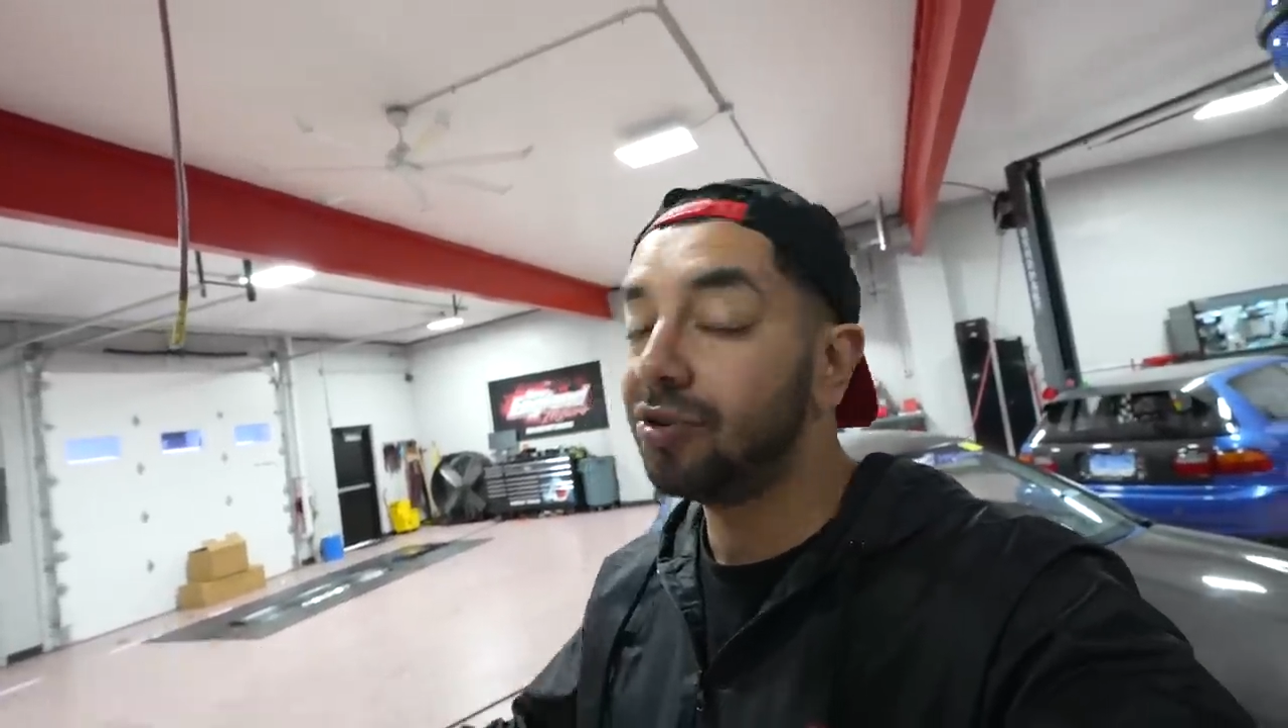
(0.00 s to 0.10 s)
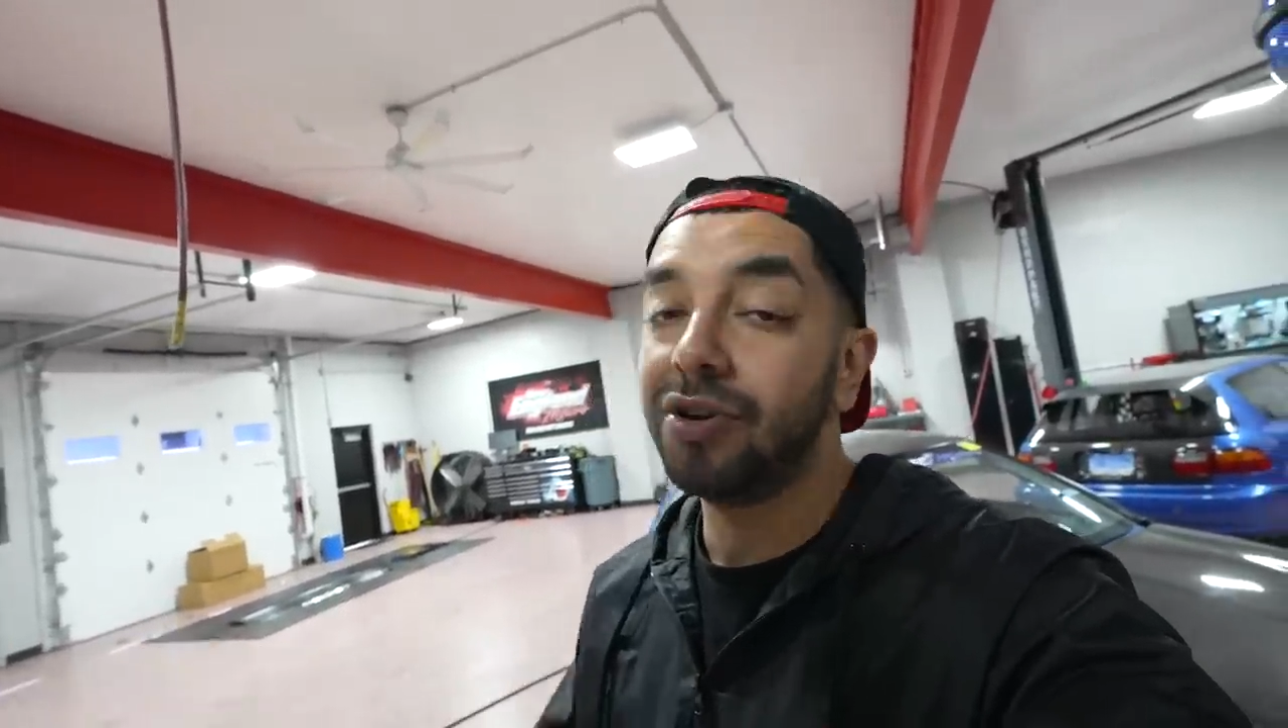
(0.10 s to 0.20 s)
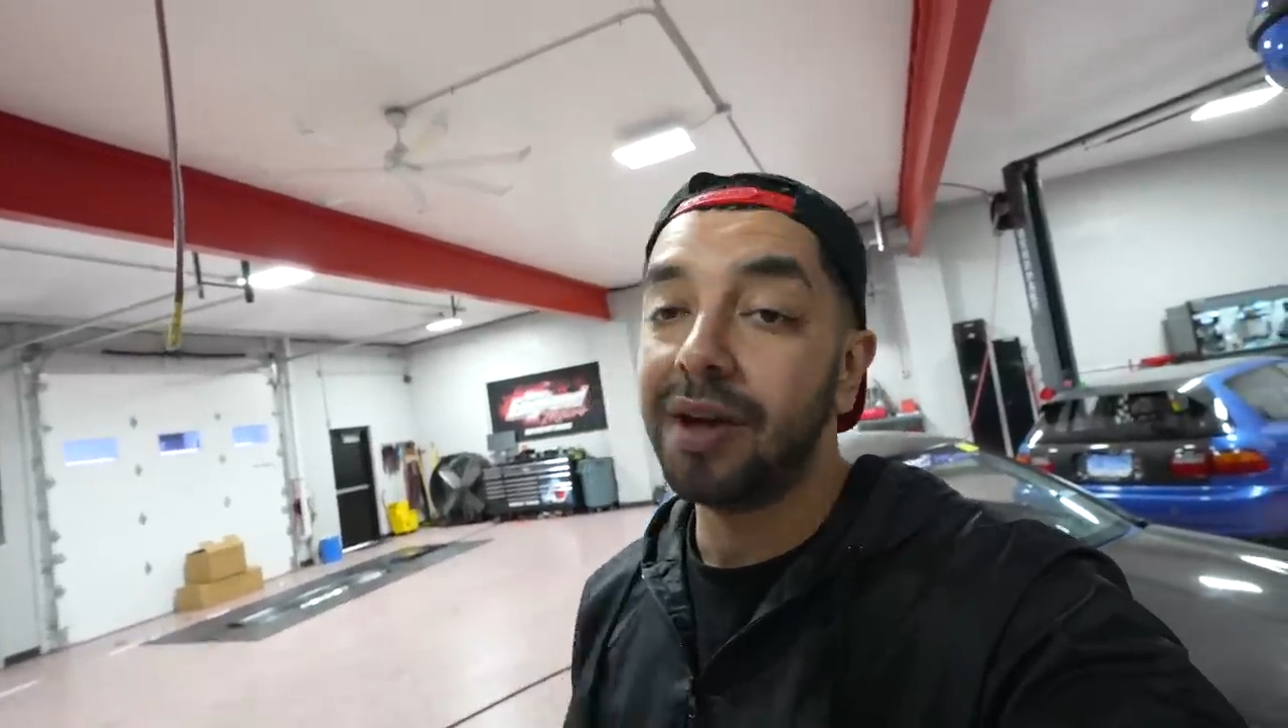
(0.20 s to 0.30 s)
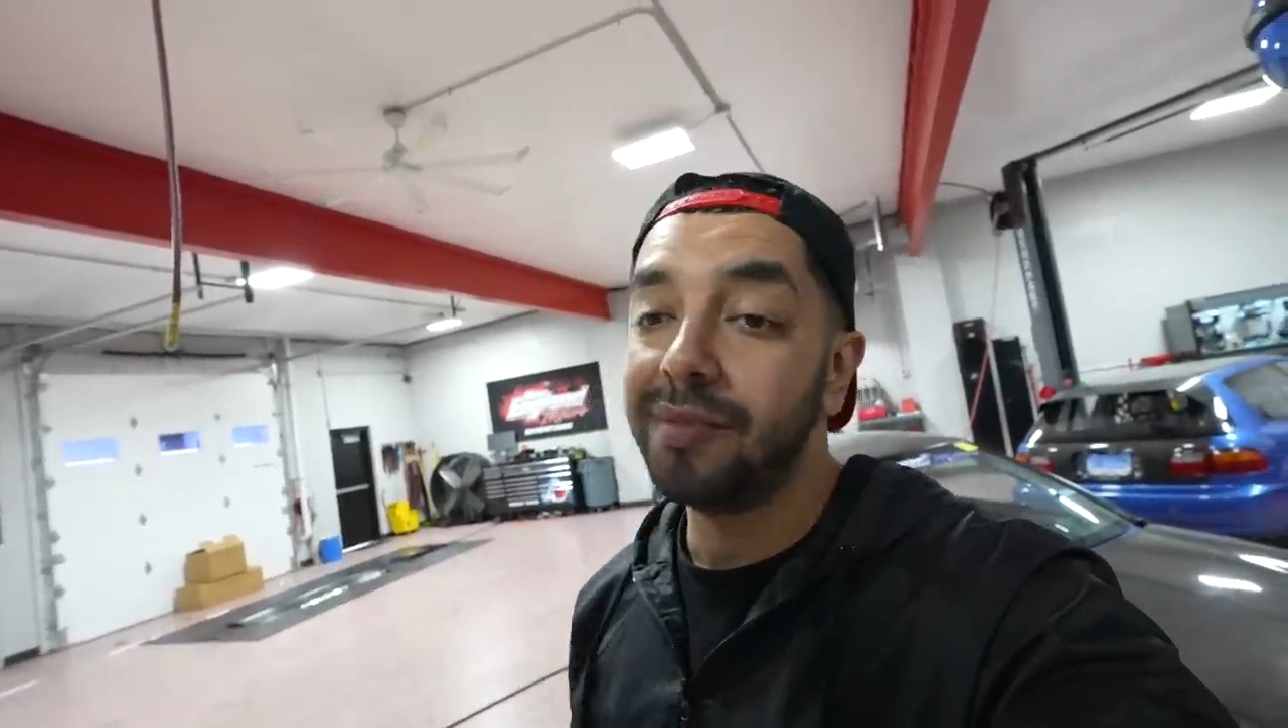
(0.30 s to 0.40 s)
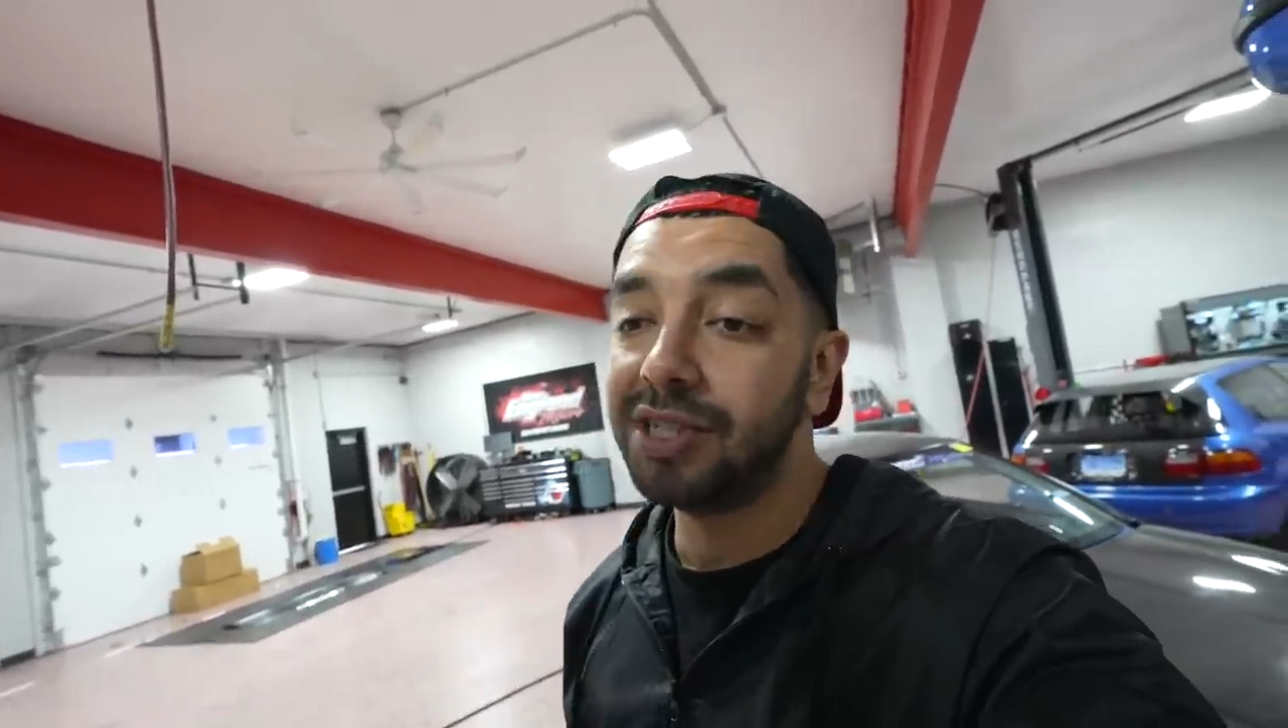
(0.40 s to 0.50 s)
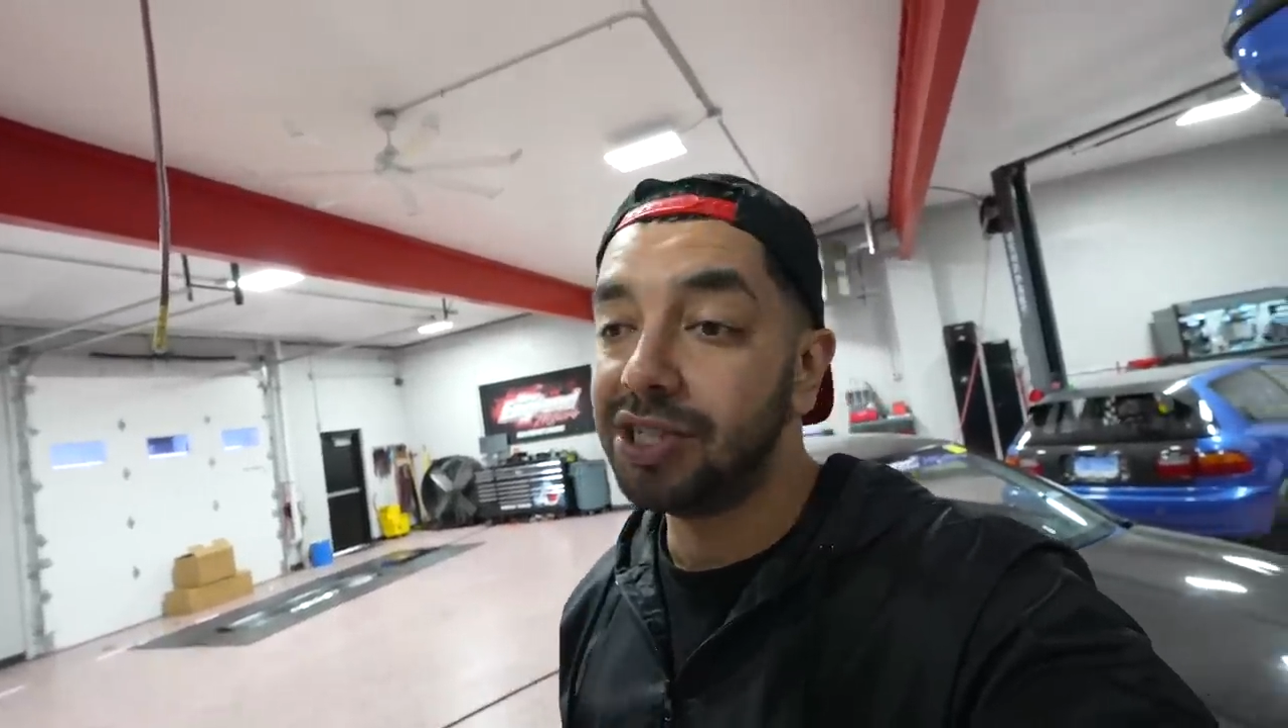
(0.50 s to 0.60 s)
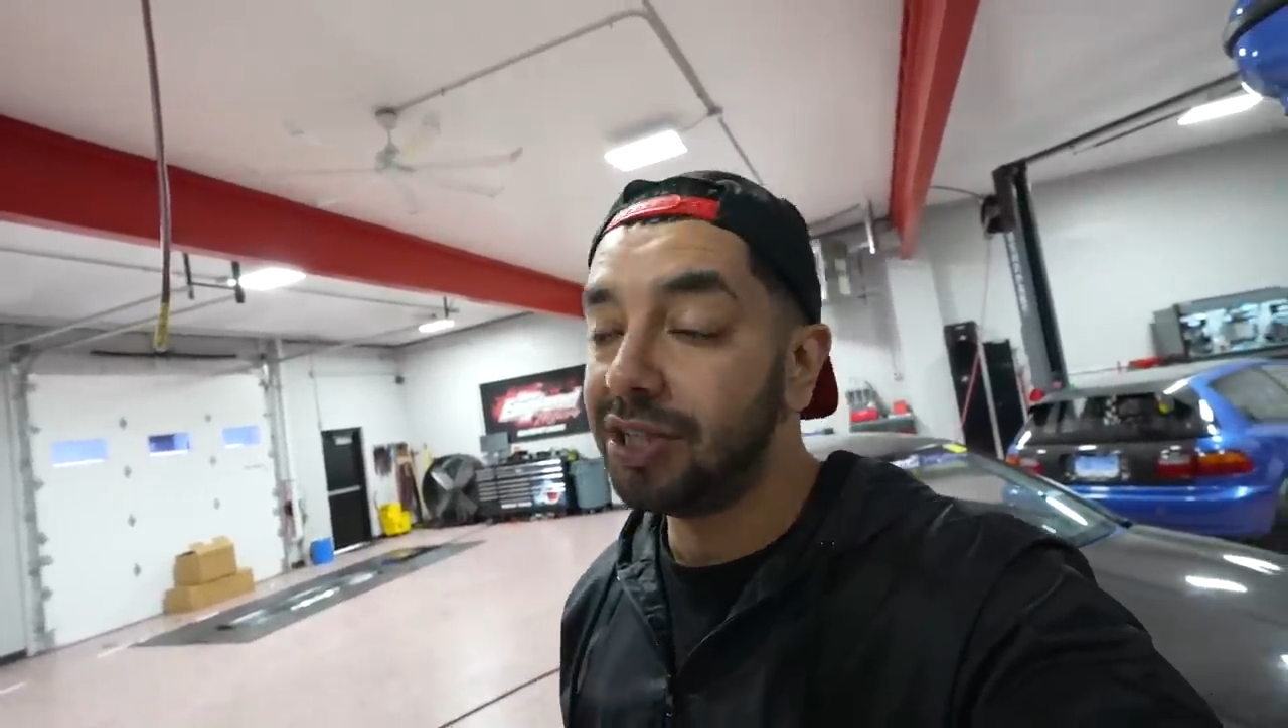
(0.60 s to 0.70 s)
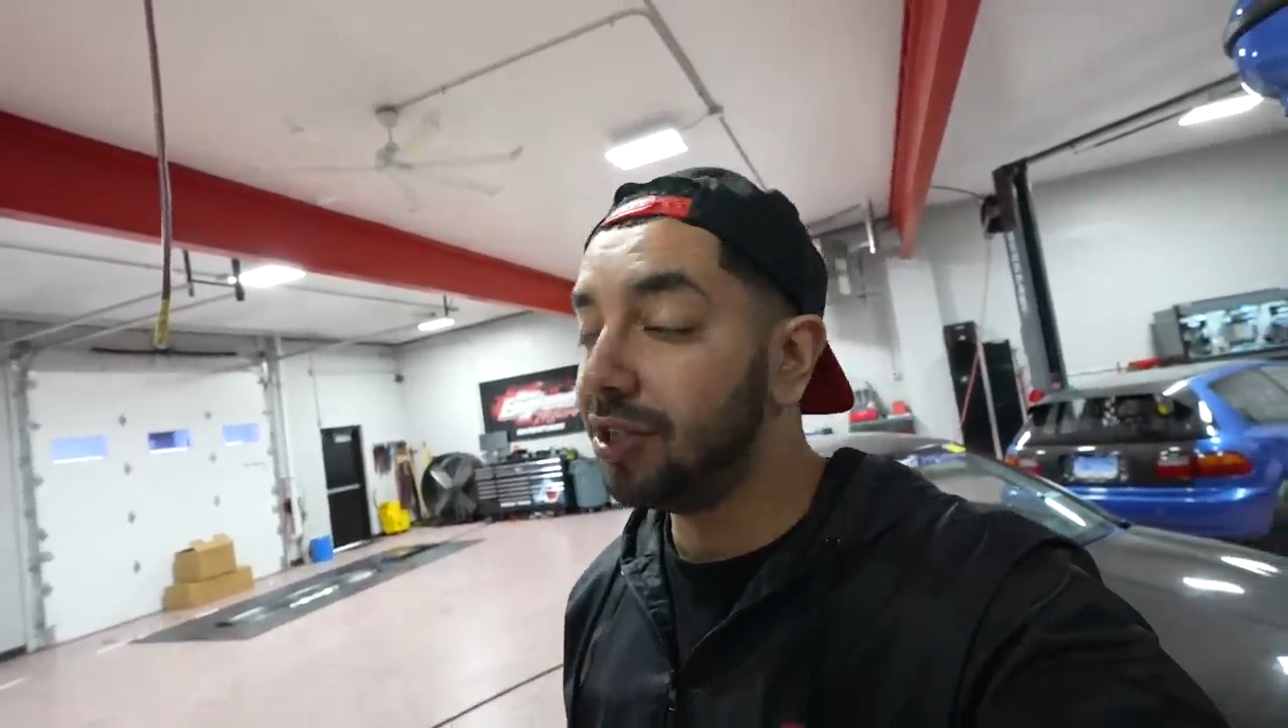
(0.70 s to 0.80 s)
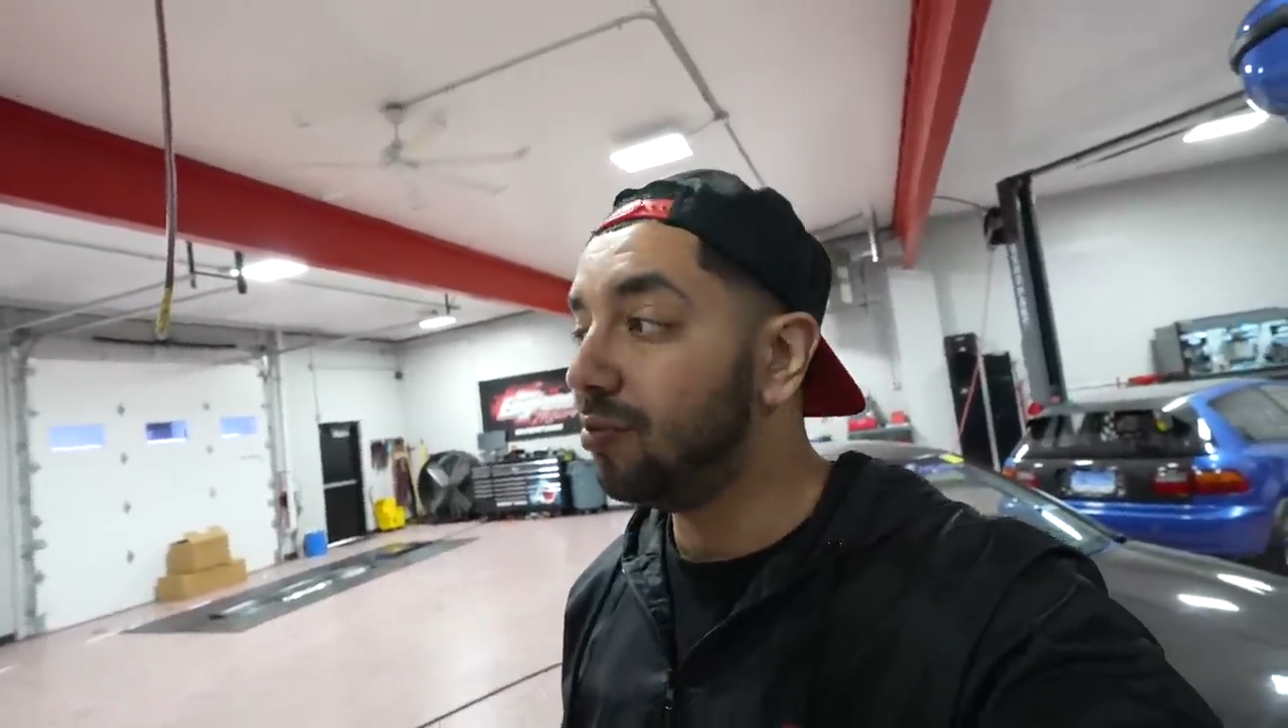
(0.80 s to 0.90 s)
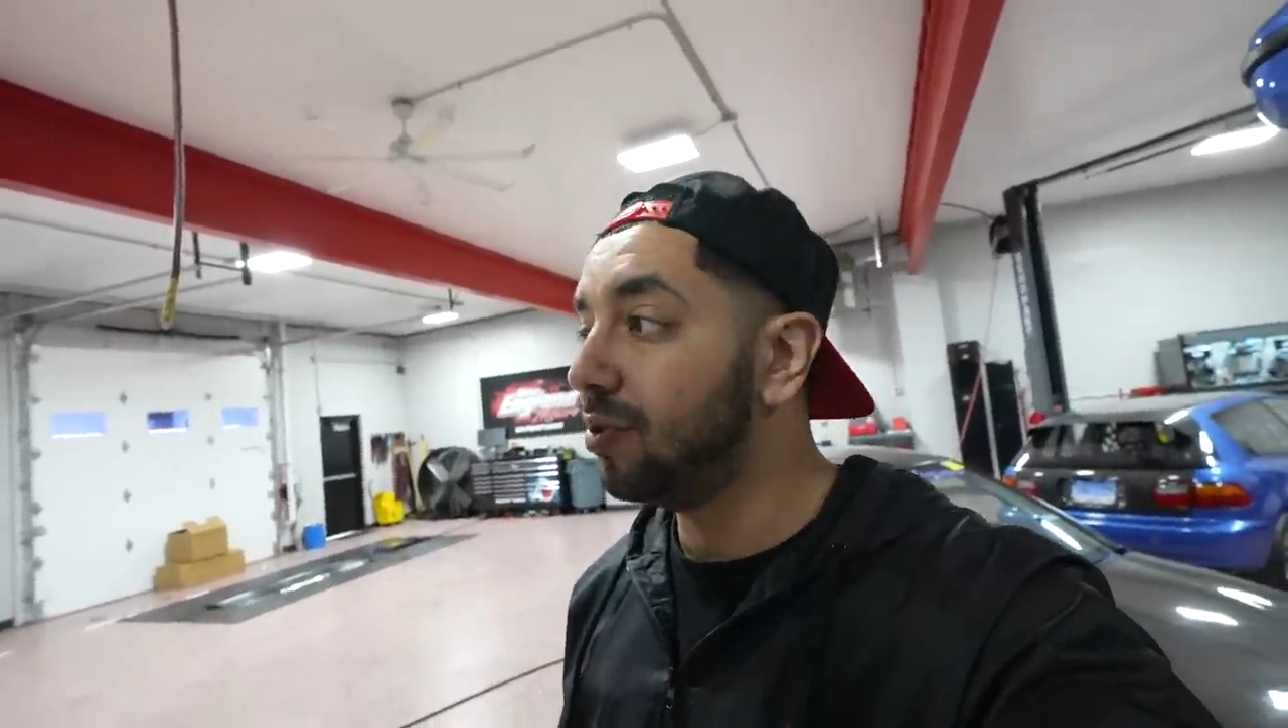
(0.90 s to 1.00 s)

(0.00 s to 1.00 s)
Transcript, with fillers: to go get machined,